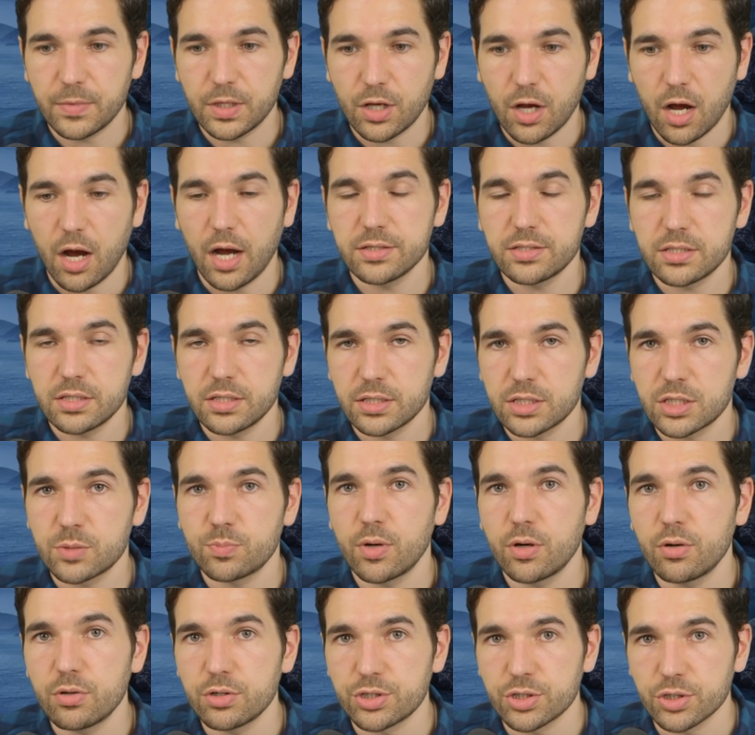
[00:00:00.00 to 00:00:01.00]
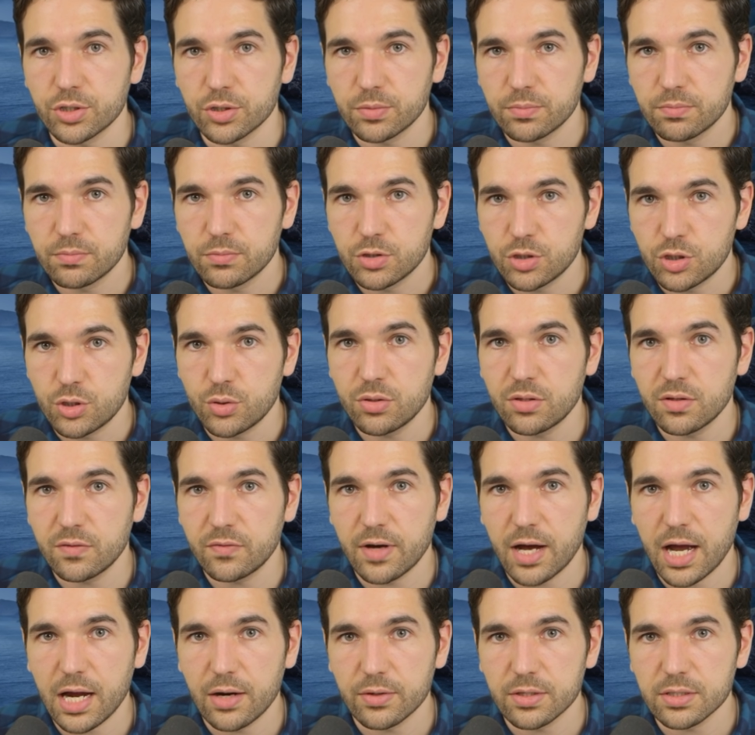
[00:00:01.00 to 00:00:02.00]
constant exposure to the
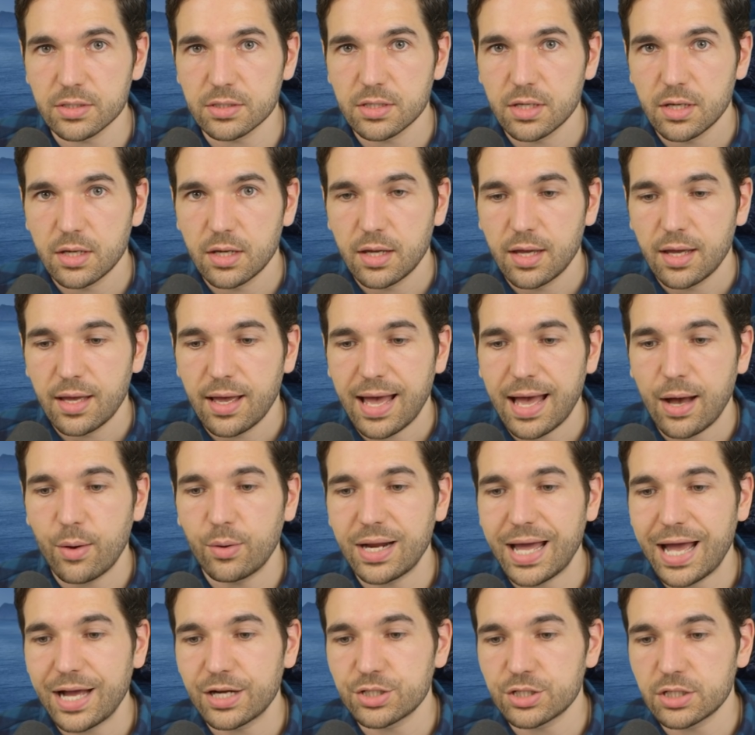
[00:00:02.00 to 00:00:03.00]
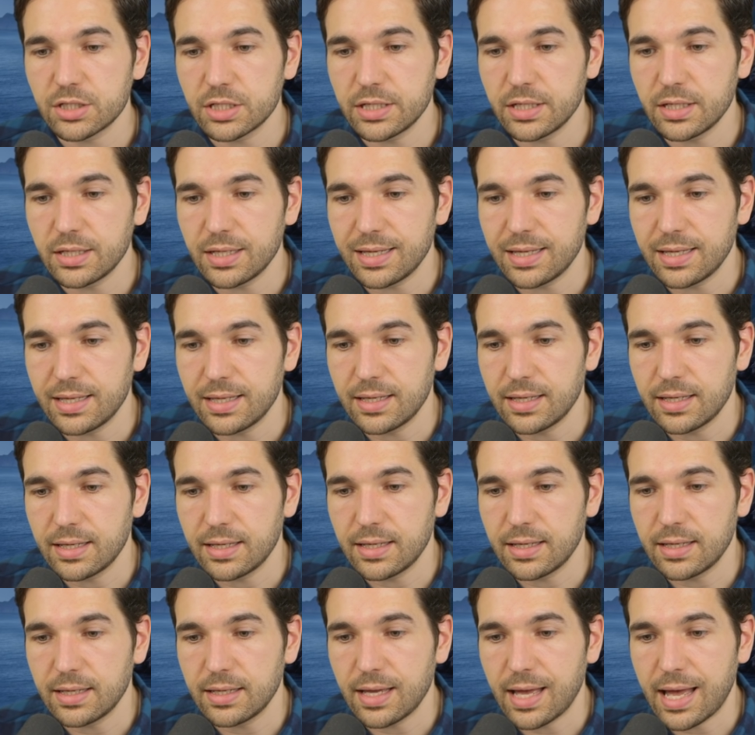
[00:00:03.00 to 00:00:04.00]
virus, how it actually
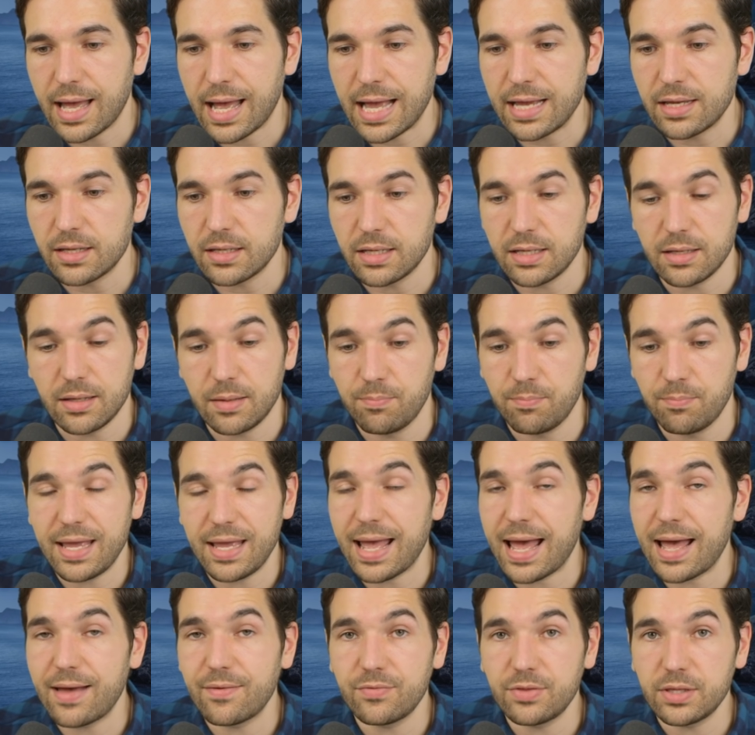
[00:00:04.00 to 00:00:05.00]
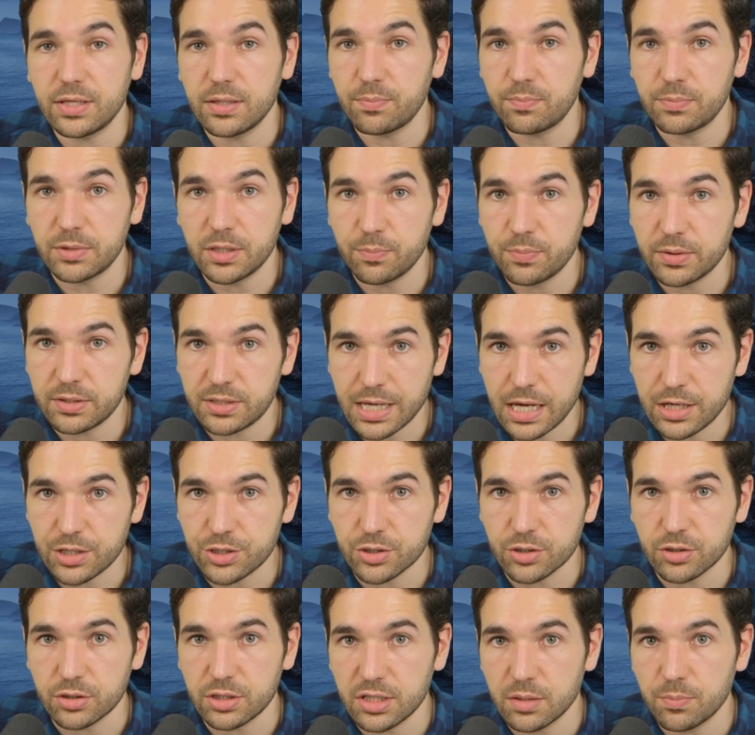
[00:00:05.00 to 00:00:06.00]
it have the
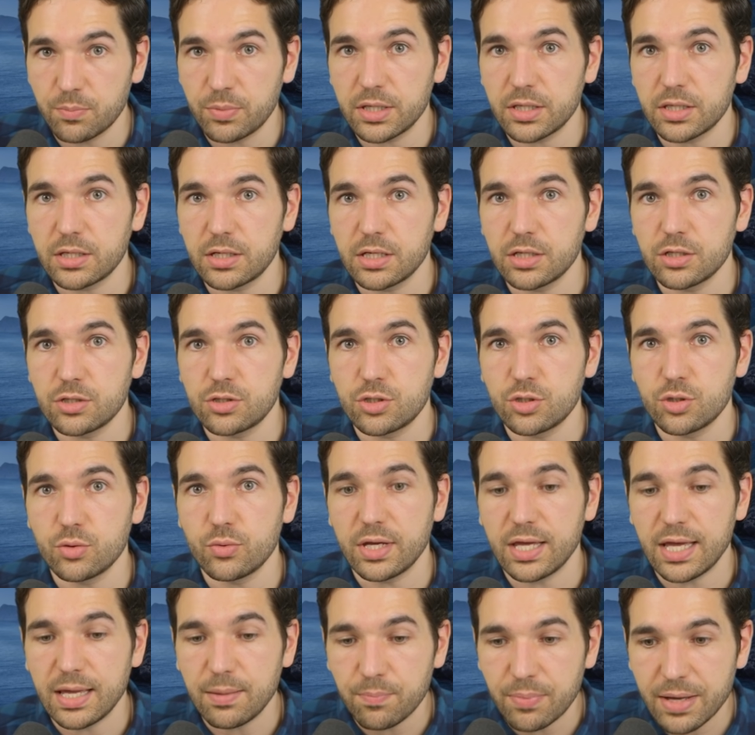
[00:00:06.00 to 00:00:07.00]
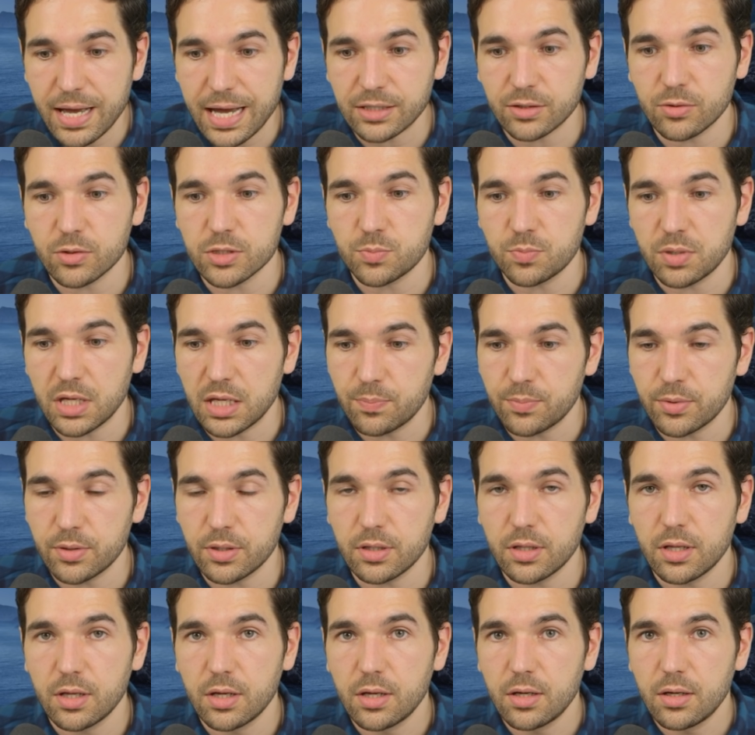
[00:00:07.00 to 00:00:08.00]
potential, the ability to impact those
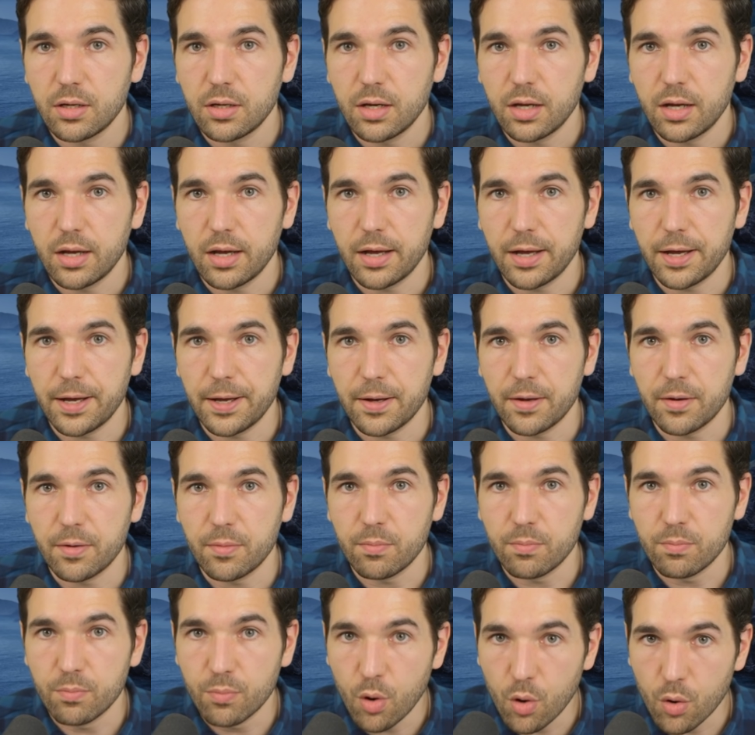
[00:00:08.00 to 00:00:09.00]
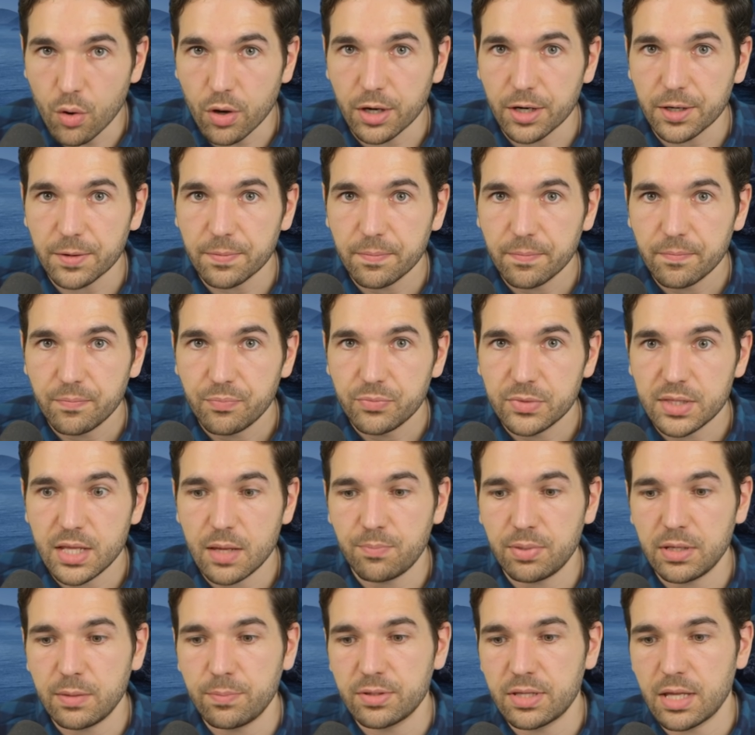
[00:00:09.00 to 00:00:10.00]
people more
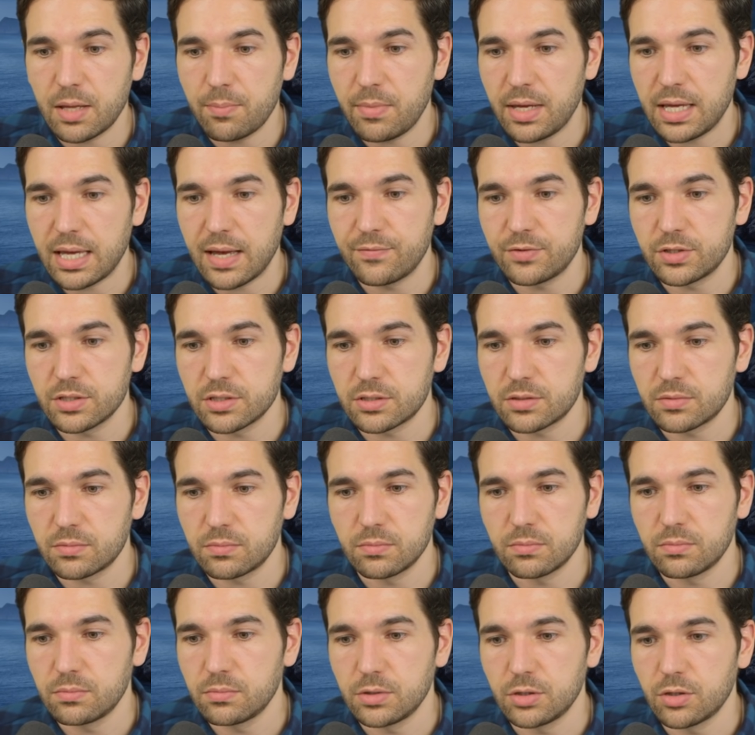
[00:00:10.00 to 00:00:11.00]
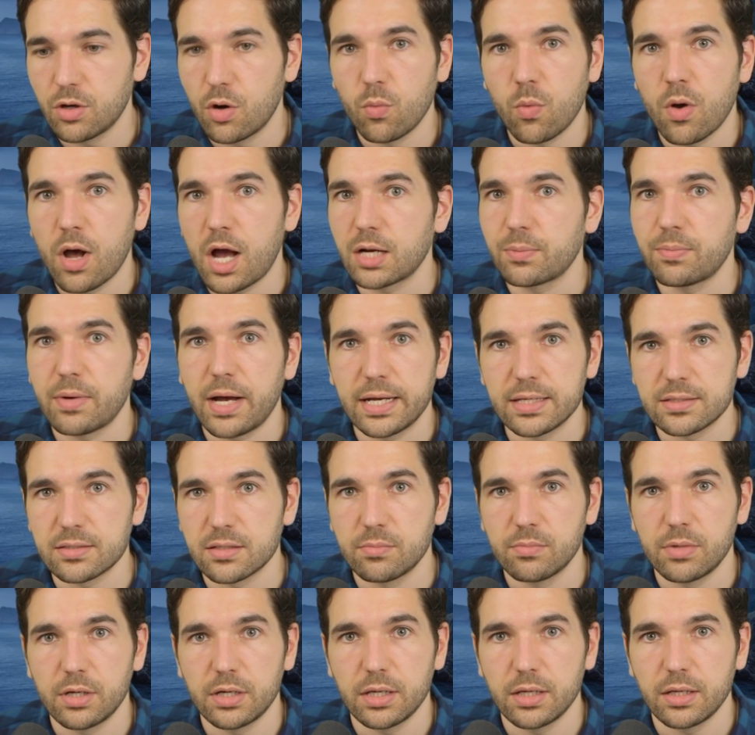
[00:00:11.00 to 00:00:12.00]
than people that may have just, you know, walked by
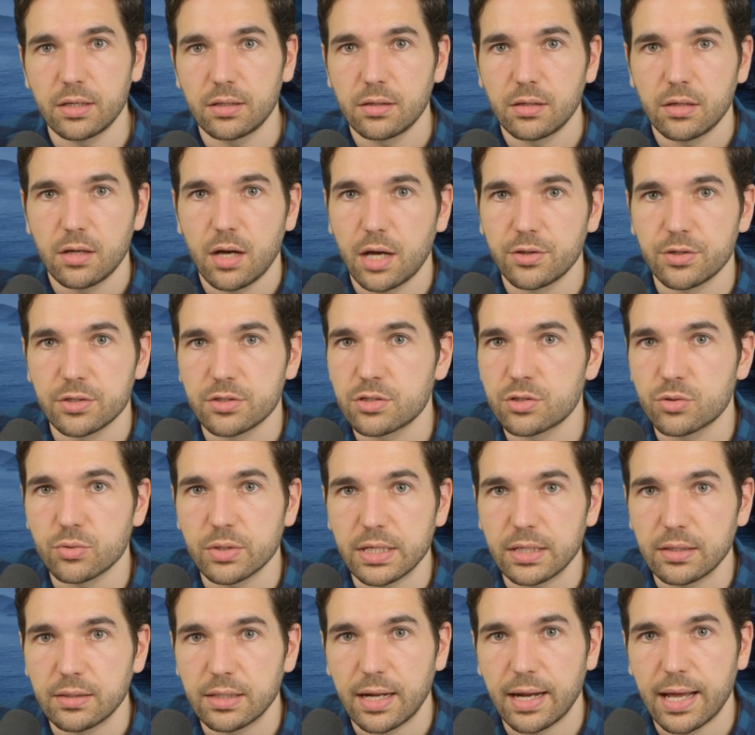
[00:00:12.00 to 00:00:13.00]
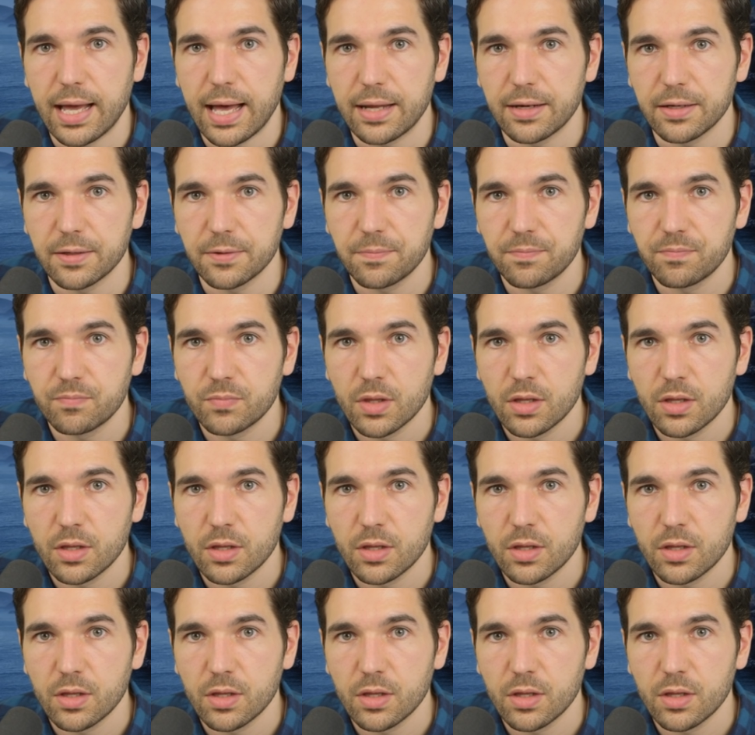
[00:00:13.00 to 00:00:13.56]
somebody on the street that had it.